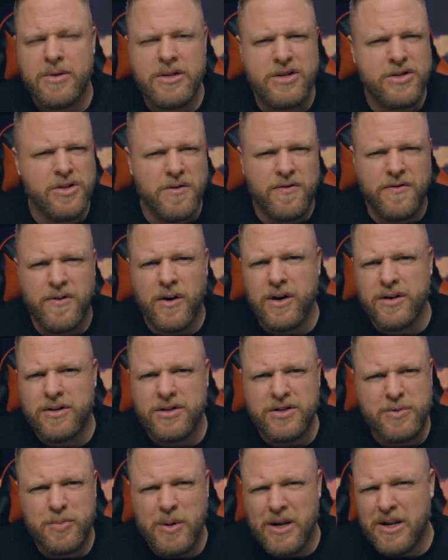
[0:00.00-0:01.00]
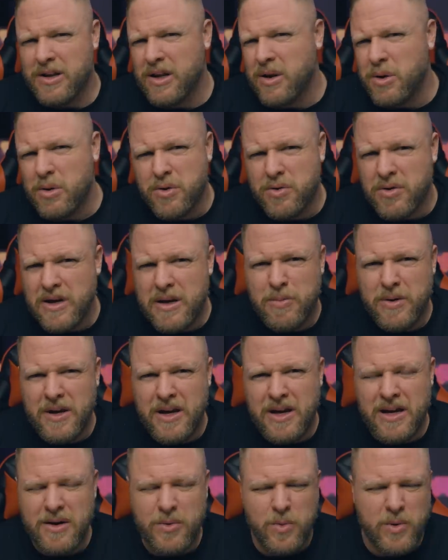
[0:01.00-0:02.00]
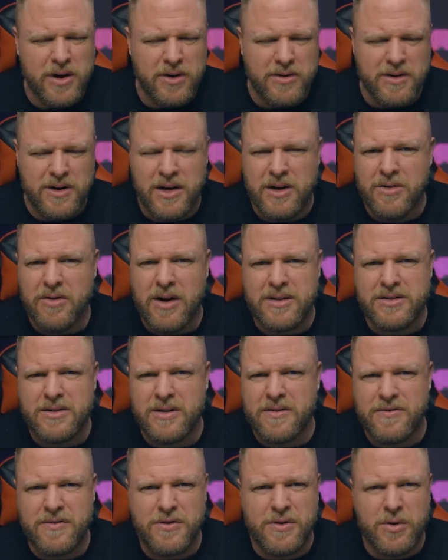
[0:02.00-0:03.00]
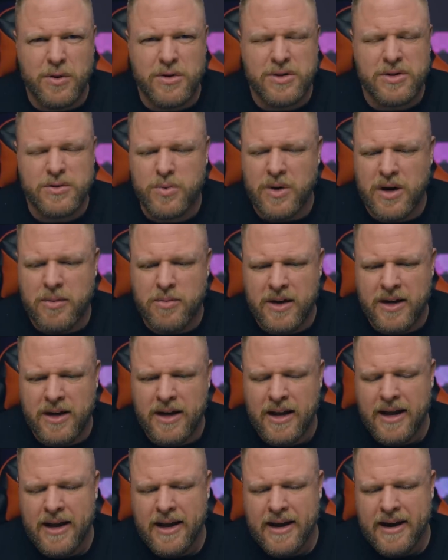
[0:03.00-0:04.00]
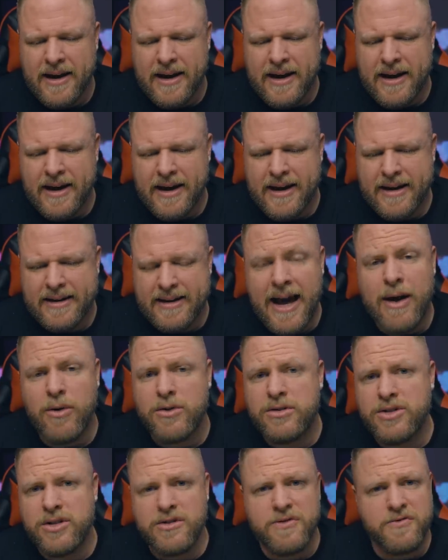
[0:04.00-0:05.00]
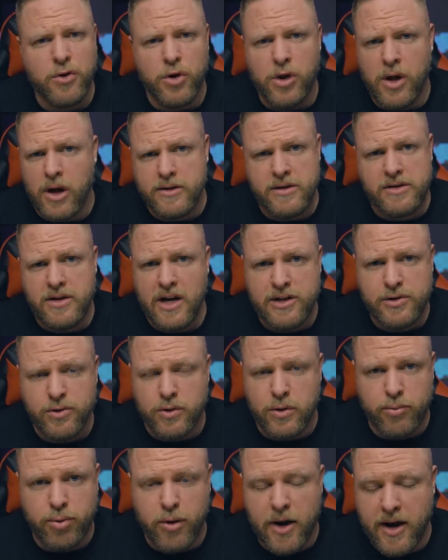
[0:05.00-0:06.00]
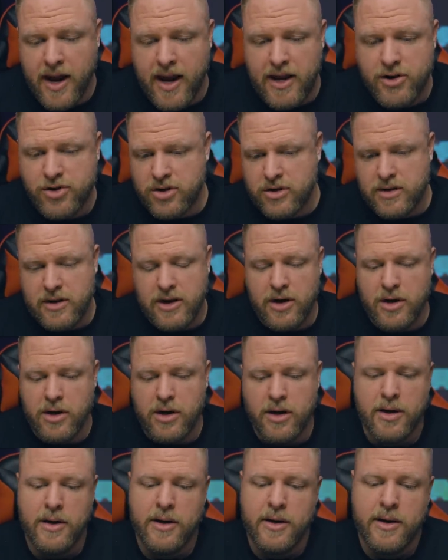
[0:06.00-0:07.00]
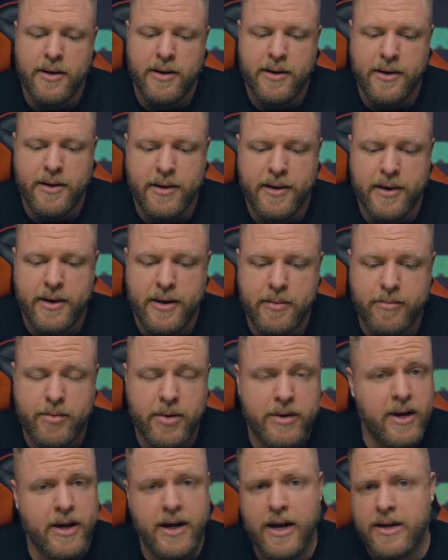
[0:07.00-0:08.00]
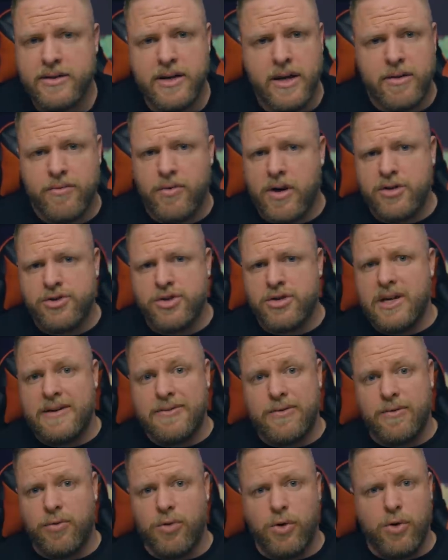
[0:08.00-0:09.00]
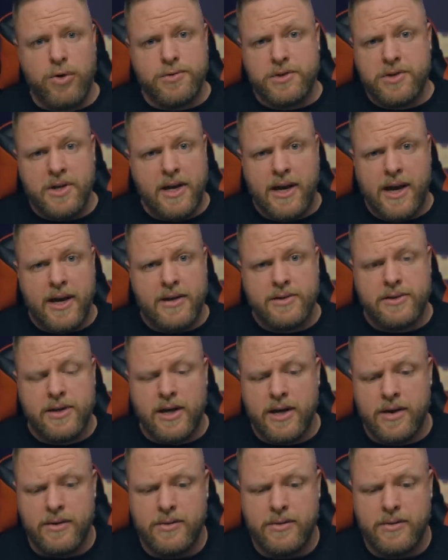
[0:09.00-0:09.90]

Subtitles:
mean, so far it's just been a little creepy and weirdly aggressive towards women. Now it's just full-on sexual predation here. But like I said, Russia, different rules, I guess.